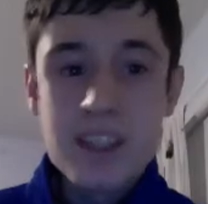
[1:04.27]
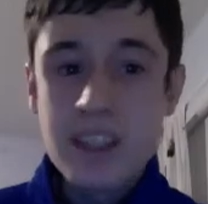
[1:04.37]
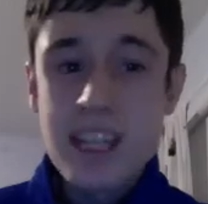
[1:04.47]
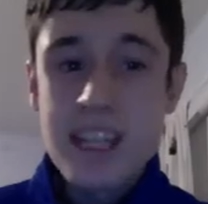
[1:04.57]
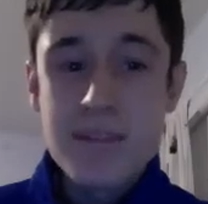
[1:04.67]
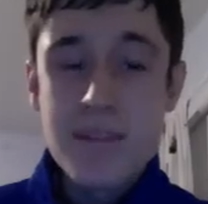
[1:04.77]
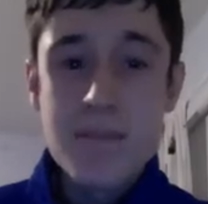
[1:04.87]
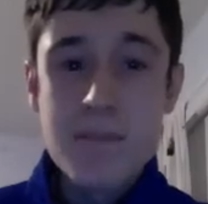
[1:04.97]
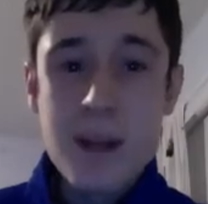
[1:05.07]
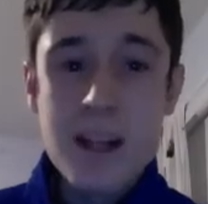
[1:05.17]
leave if
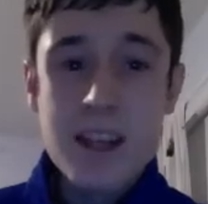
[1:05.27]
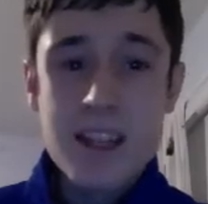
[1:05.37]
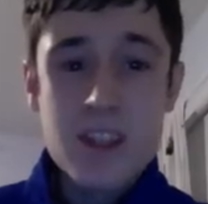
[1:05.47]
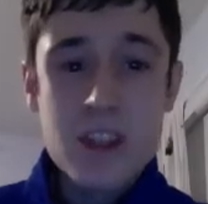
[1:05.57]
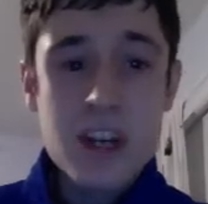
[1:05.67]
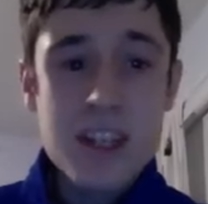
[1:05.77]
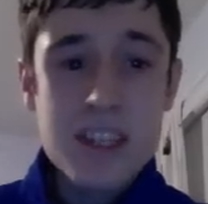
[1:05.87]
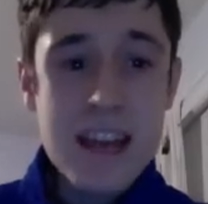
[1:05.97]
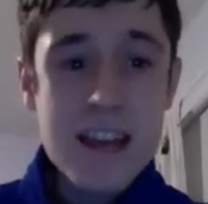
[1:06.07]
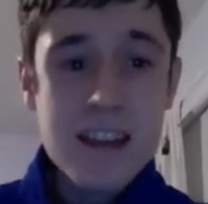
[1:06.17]
Bella is thought
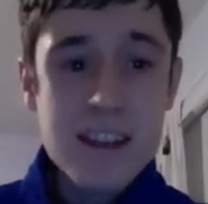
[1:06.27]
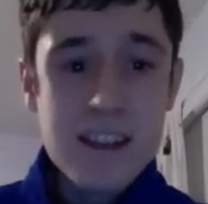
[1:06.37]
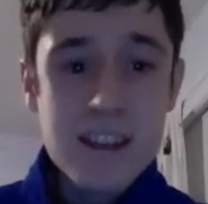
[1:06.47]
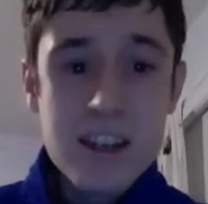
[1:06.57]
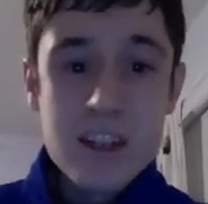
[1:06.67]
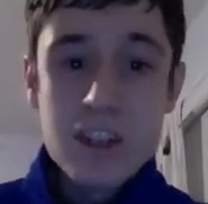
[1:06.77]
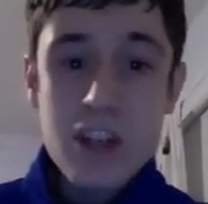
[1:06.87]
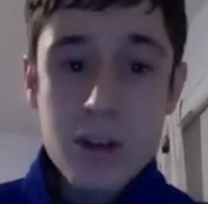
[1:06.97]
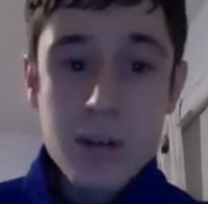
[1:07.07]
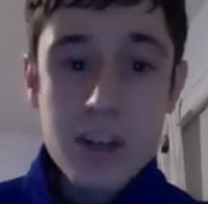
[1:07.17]
dead.
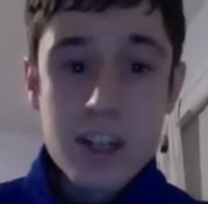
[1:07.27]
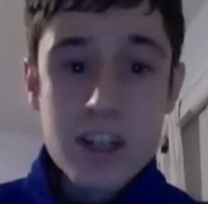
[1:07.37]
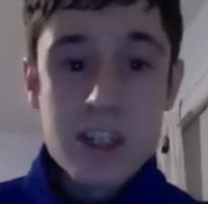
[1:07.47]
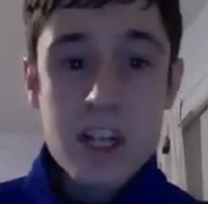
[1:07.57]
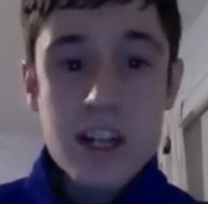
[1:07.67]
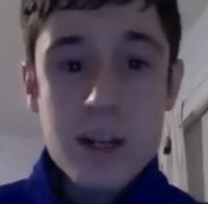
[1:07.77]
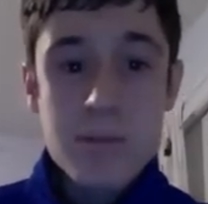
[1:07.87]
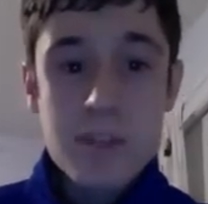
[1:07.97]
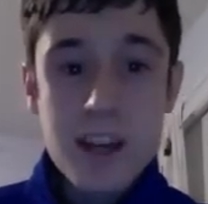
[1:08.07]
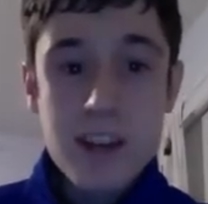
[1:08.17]
So,
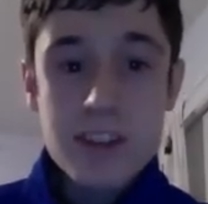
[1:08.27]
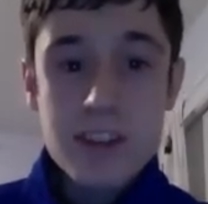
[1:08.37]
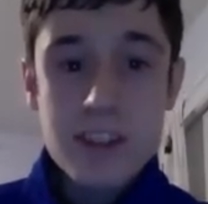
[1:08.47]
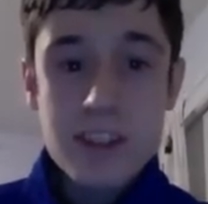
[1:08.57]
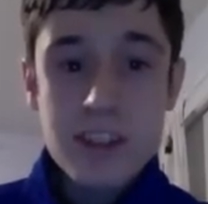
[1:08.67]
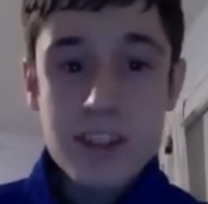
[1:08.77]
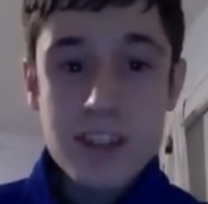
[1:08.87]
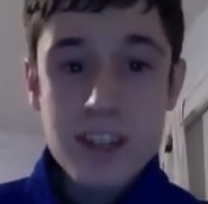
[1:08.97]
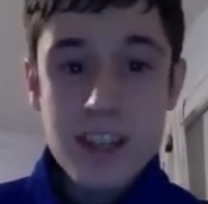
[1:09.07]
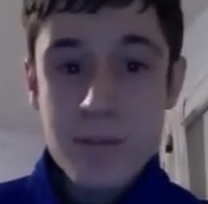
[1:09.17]
Jacob tells
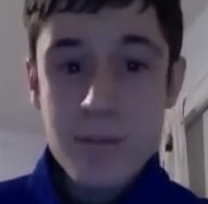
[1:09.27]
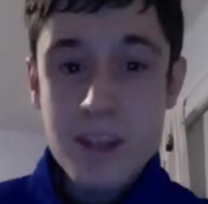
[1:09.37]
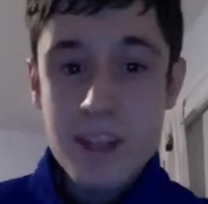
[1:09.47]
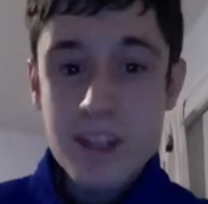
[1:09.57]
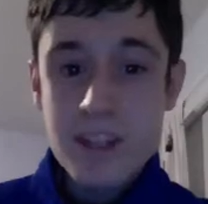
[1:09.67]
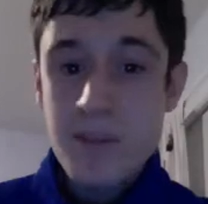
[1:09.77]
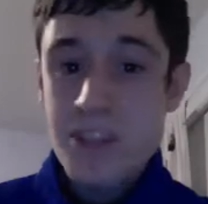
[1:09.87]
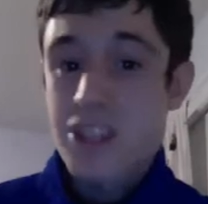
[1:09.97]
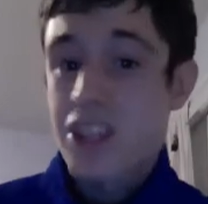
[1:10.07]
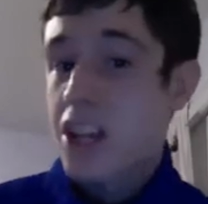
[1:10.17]
him
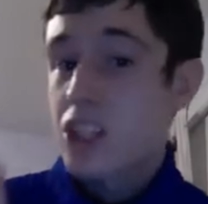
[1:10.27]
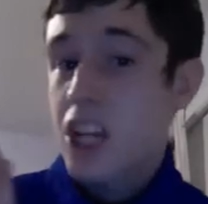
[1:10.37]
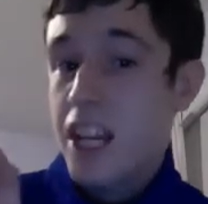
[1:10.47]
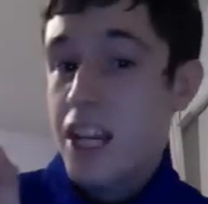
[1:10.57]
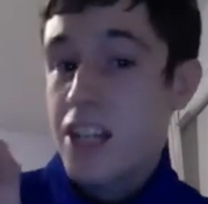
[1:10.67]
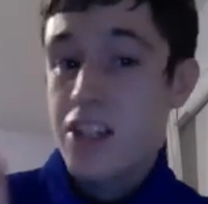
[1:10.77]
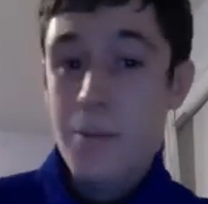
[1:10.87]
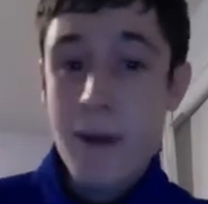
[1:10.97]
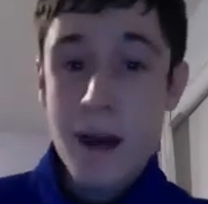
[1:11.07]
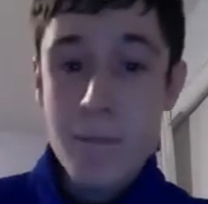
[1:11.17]
something's changed
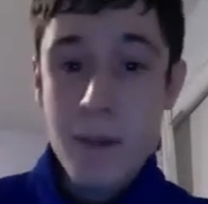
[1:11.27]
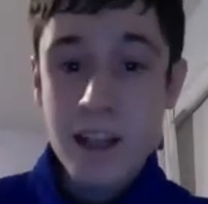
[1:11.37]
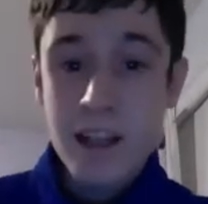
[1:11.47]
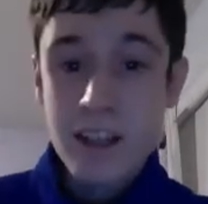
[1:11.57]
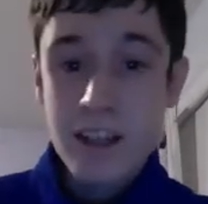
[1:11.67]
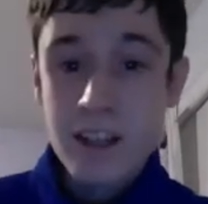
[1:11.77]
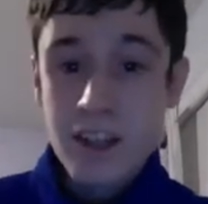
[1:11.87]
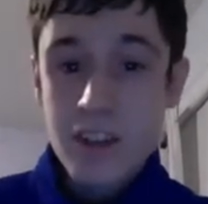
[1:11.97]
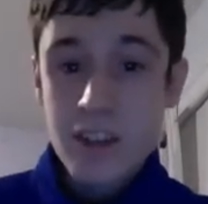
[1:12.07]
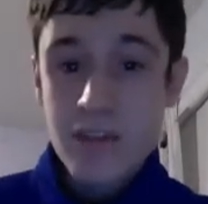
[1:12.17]
about Bella
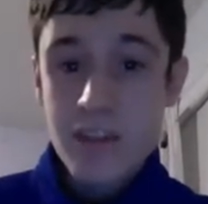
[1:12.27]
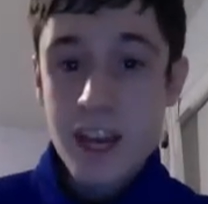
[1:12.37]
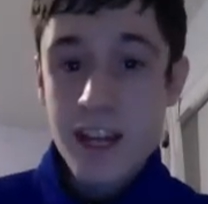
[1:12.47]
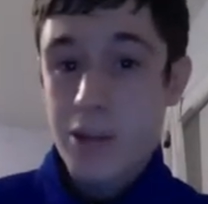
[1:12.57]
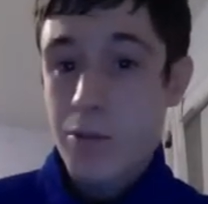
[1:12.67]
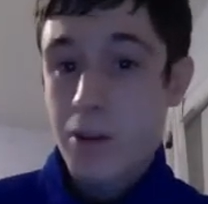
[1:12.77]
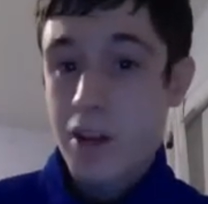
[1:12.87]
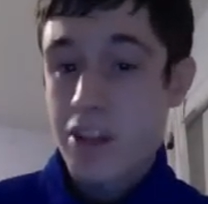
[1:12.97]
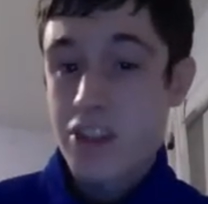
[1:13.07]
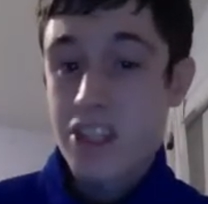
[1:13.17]
that he won't
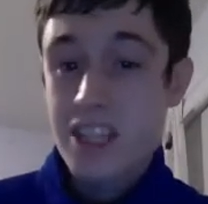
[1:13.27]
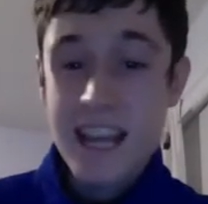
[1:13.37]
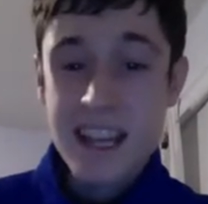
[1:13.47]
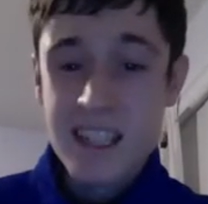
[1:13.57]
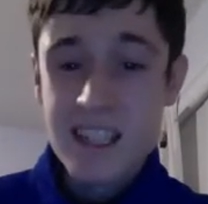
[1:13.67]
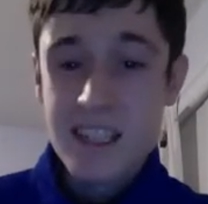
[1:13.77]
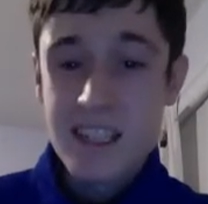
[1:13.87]
understand.